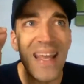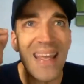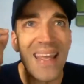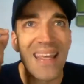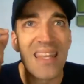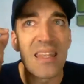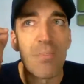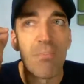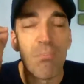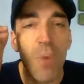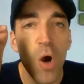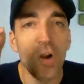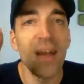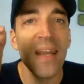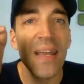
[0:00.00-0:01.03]
is the
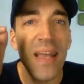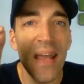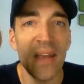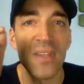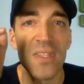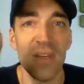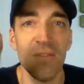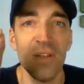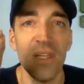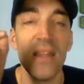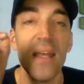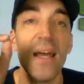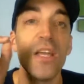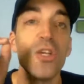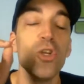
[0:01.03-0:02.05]
marketing activity
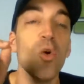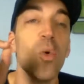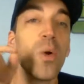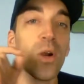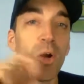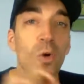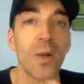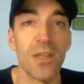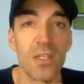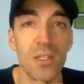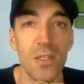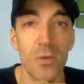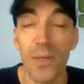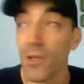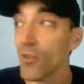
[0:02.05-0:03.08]
that you are going to
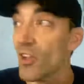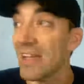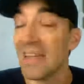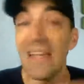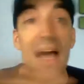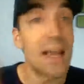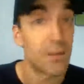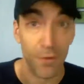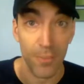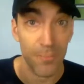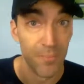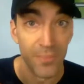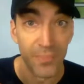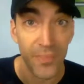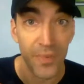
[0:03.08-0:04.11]
do. And there's a lot of them,
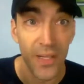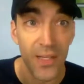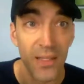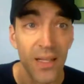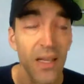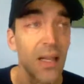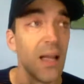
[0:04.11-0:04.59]
right?